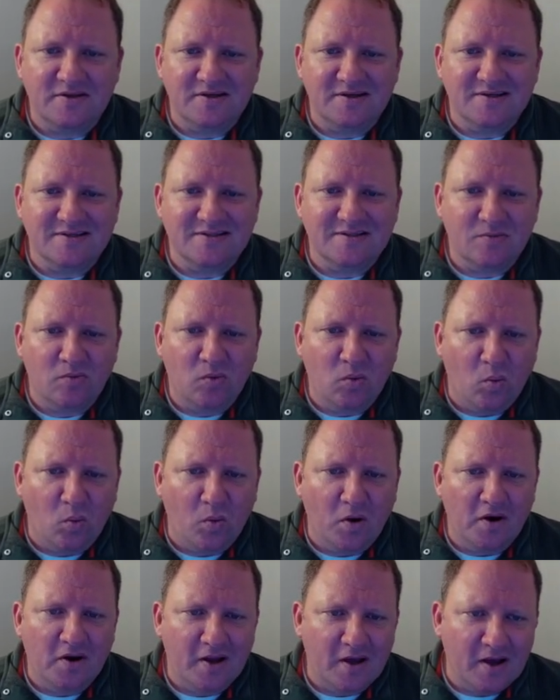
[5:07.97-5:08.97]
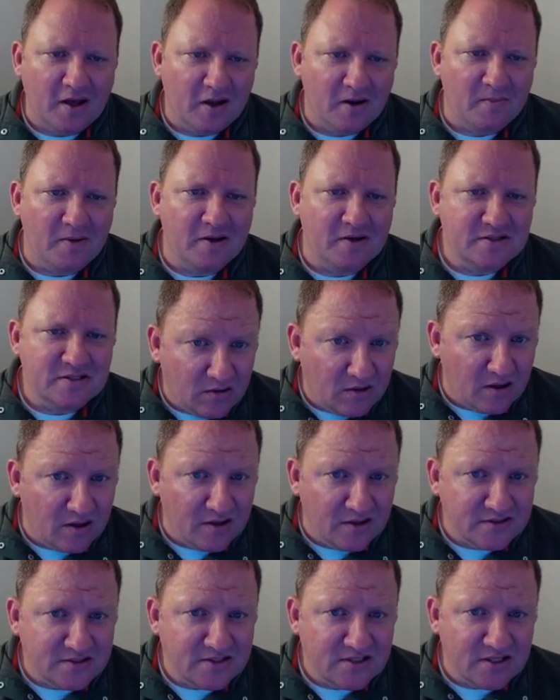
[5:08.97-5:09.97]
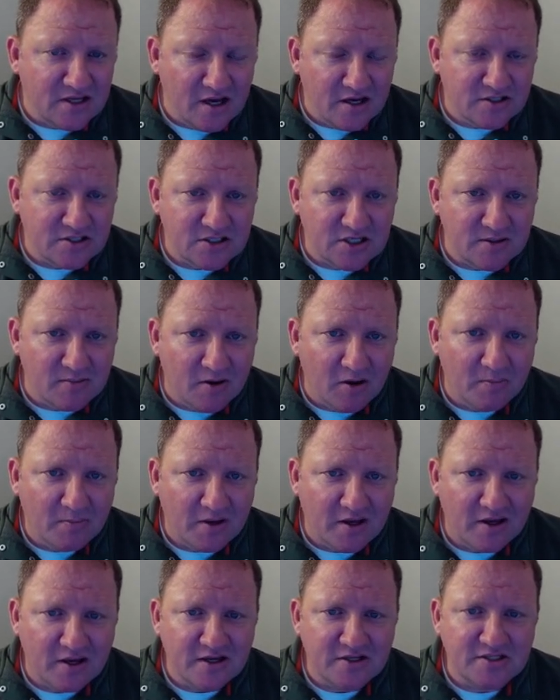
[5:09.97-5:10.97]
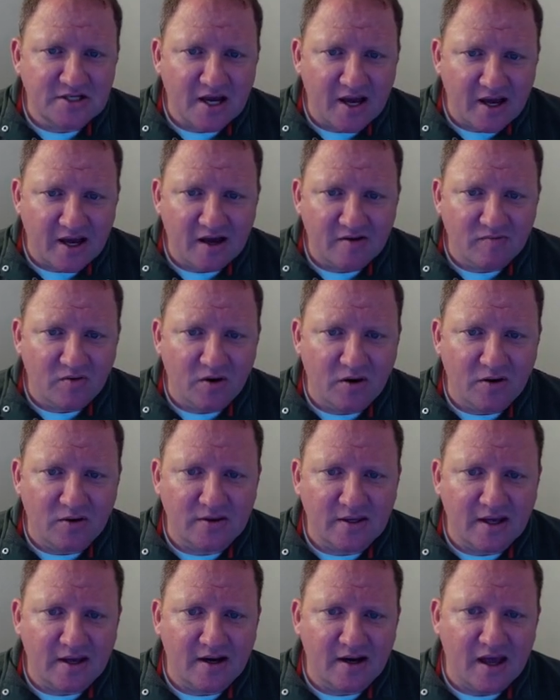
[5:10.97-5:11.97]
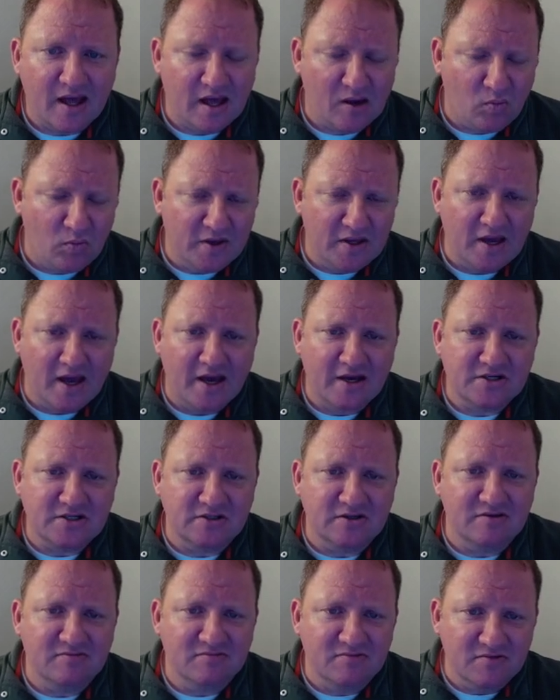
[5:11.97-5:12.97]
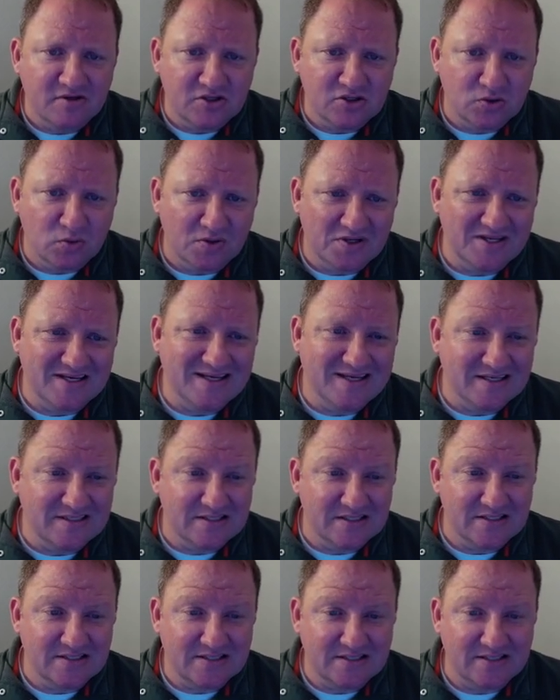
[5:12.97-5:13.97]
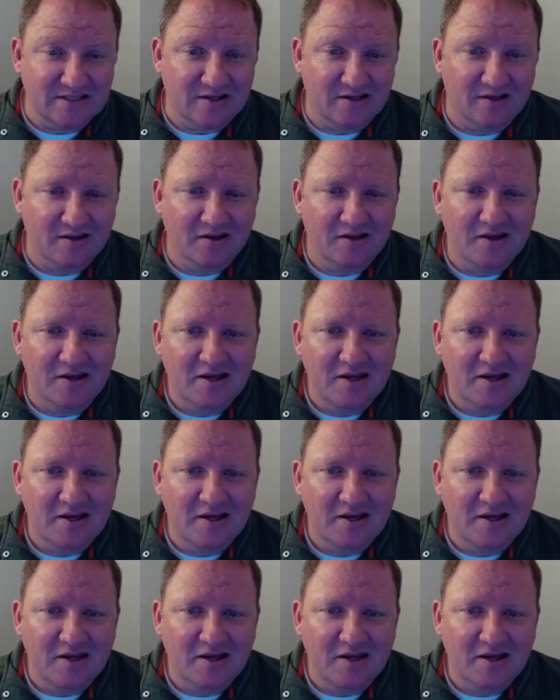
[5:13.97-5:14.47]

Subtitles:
is what element does the HTML page have on it that we actually visually get to see?